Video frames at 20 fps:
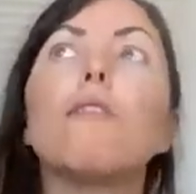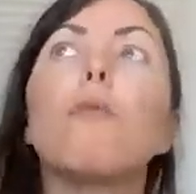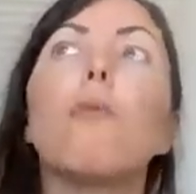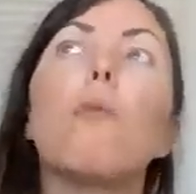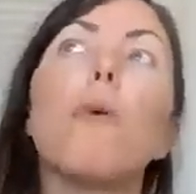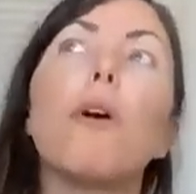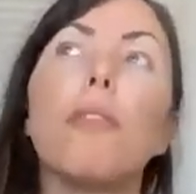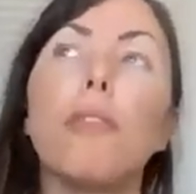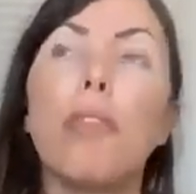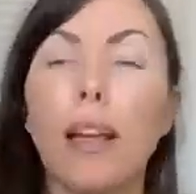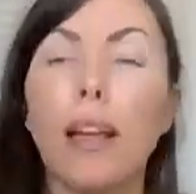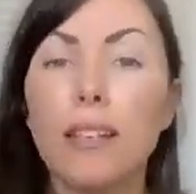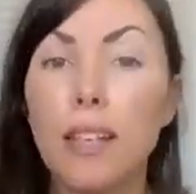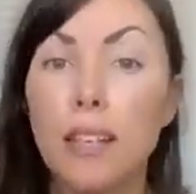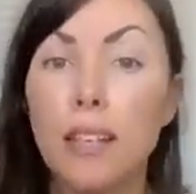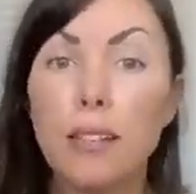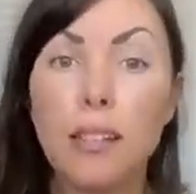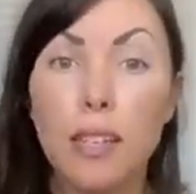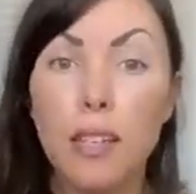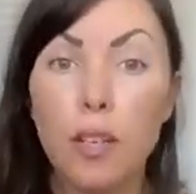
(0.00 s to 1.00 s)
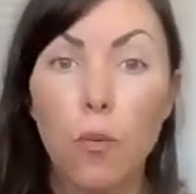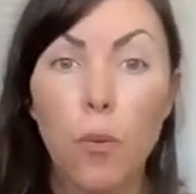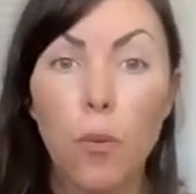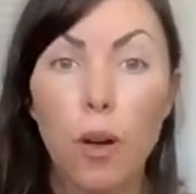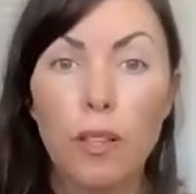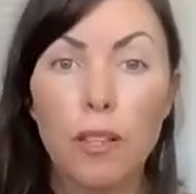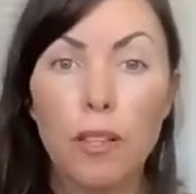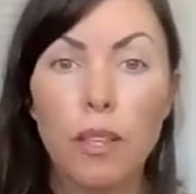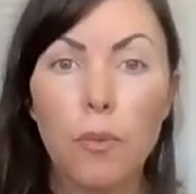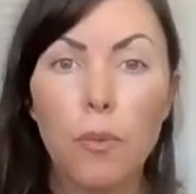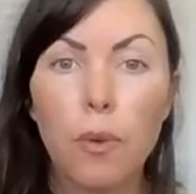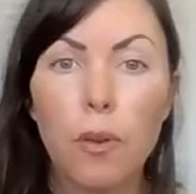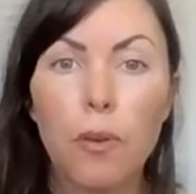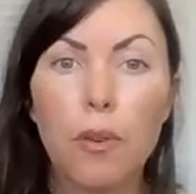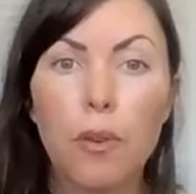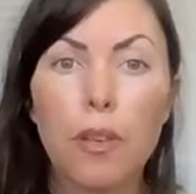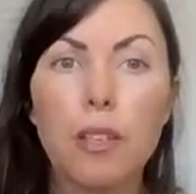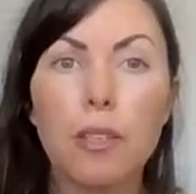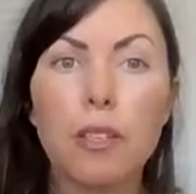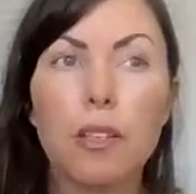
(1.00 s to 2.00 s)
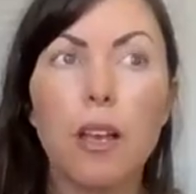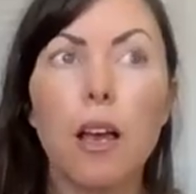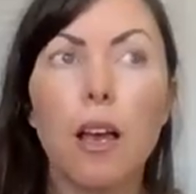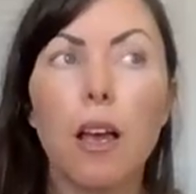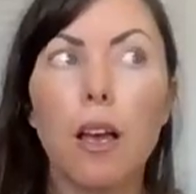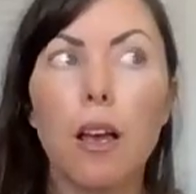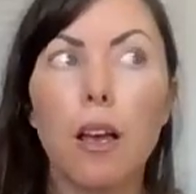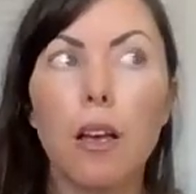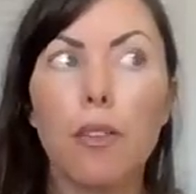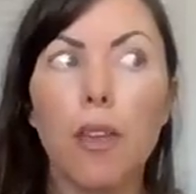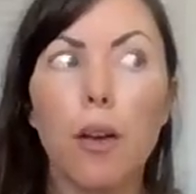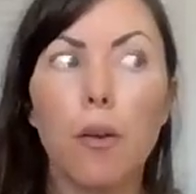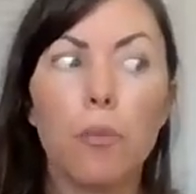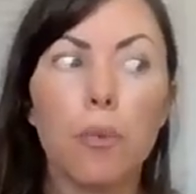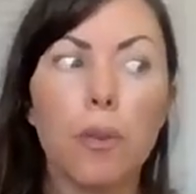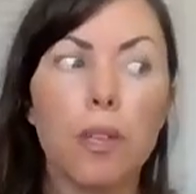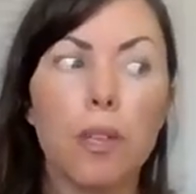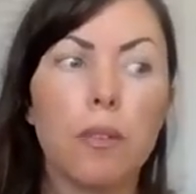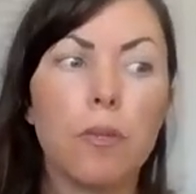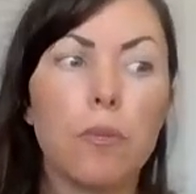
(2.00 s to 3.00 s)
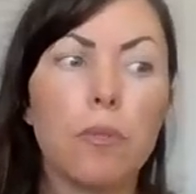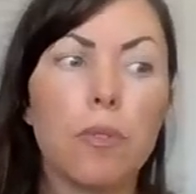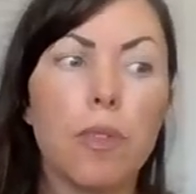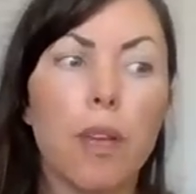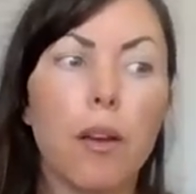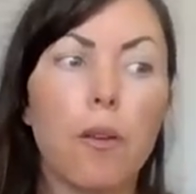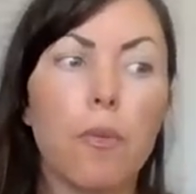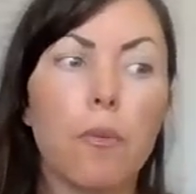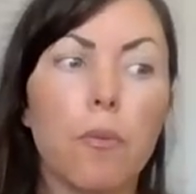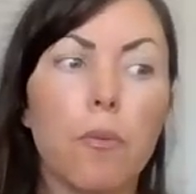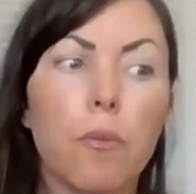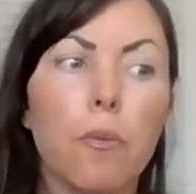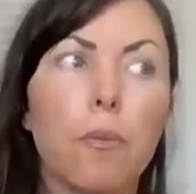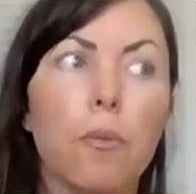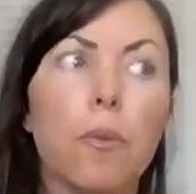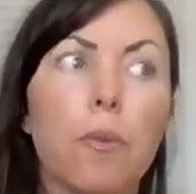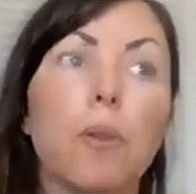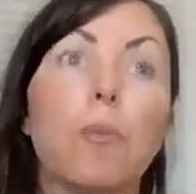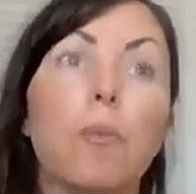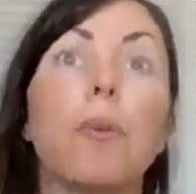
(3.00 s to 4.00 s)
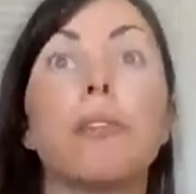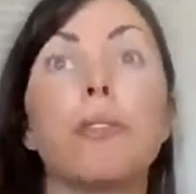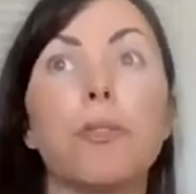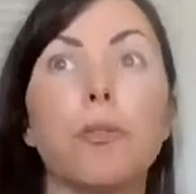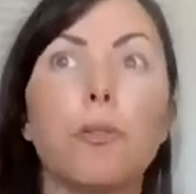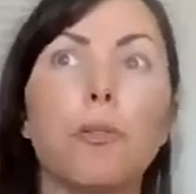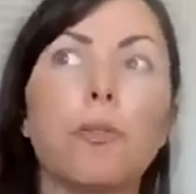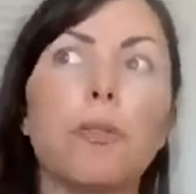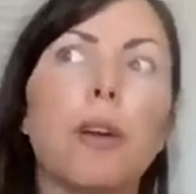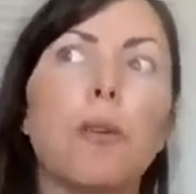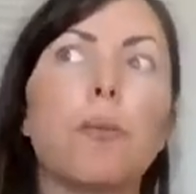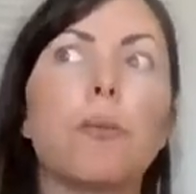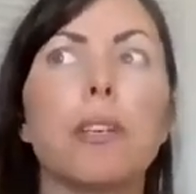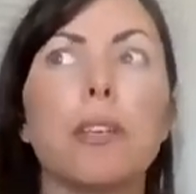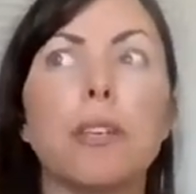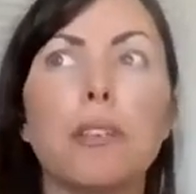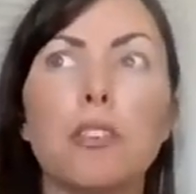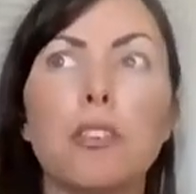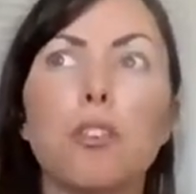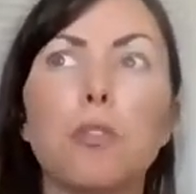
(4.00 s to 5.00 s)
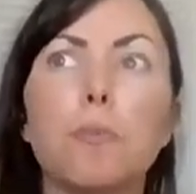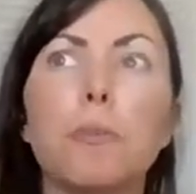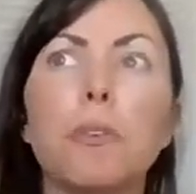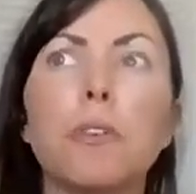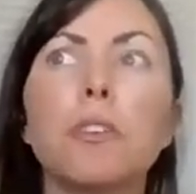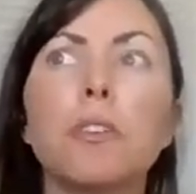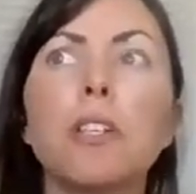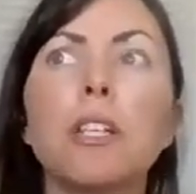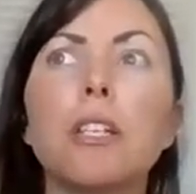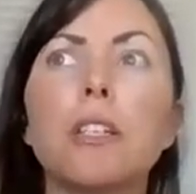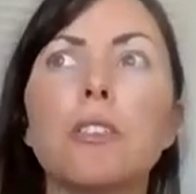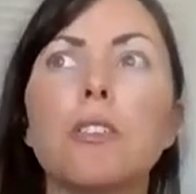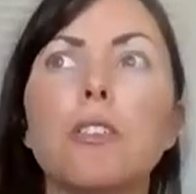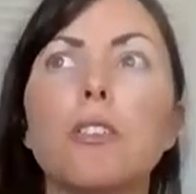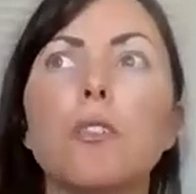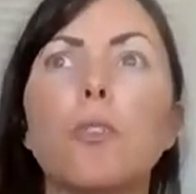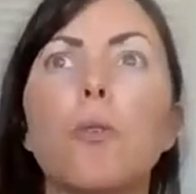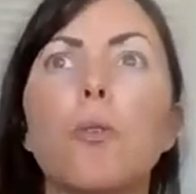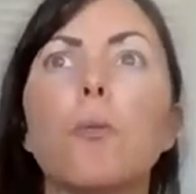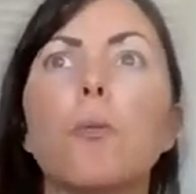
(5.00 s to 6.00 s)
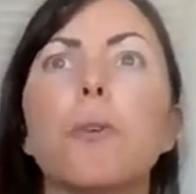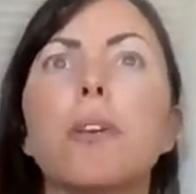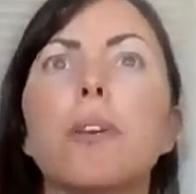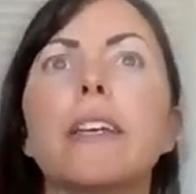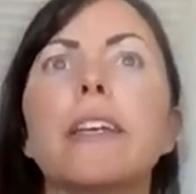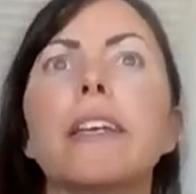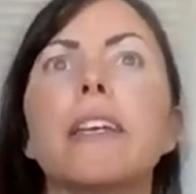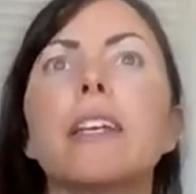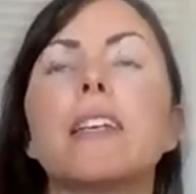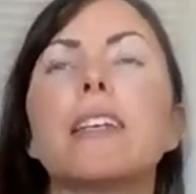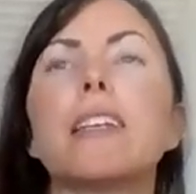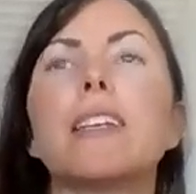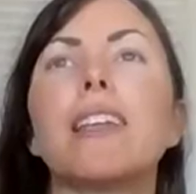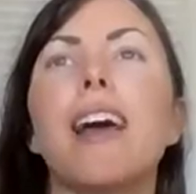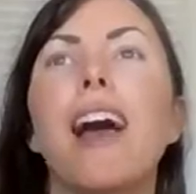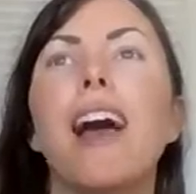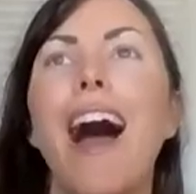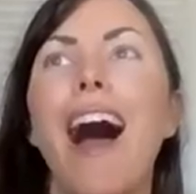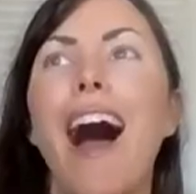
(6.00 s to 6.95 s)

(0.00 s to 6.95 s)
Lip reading: what that density was that we were that we went through, that we experienced, so we can